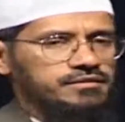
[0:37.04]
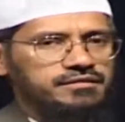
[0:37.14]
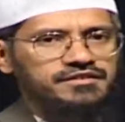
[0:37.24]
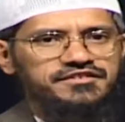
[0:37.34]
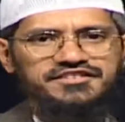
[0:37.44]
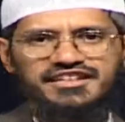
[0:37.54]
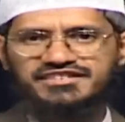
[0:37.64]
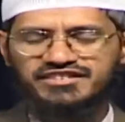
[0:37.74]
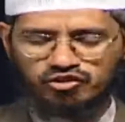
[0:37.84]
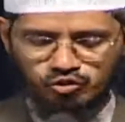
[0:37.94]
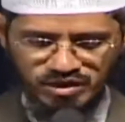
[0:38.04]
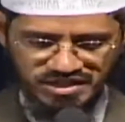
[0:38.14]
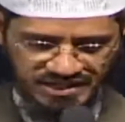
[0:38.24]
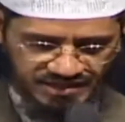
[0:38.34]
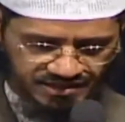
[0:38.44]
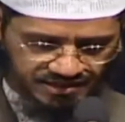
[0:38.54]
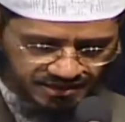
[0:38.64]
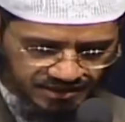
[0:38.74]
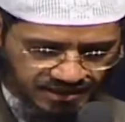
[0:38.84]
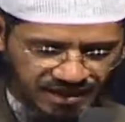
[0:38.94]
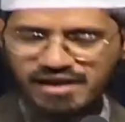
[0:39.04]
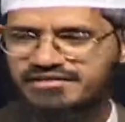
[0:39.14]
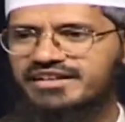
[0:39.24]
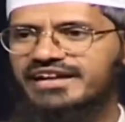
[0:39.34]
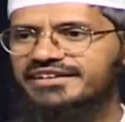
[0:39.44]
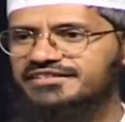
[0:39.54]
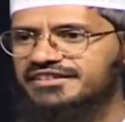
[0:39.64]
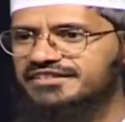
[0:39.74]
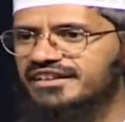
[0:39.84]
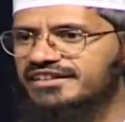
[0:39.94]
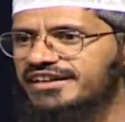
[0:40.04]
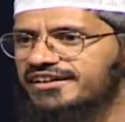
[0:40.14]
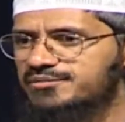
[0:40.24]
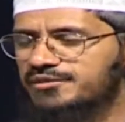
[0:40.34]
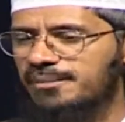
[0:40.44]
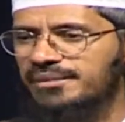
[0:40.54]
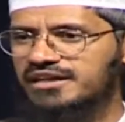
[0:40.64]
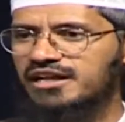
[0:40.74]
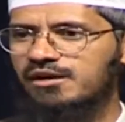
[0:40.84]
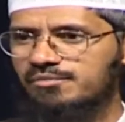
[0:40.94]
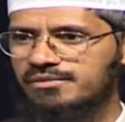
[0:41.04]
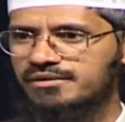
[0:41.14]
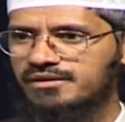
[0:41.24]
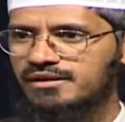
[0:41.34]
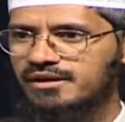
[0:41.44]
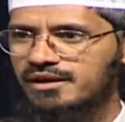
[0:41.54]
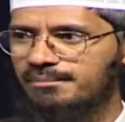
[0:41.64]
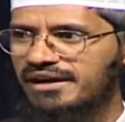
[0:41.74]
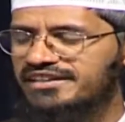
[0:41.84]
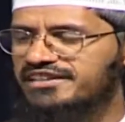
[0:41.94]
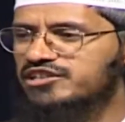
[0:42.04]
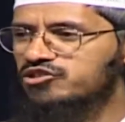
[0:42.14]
The sister asked a good question, and she rightly says that terrorism can be curbed by teaching